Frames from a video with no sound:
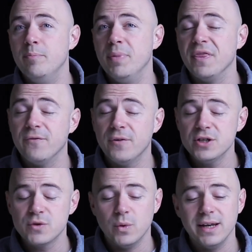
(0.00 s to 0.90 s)
But the
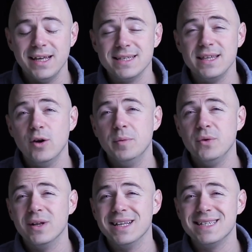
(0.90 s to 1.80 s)
first one is the only
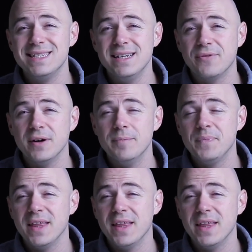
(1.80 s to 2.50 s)
one that's different.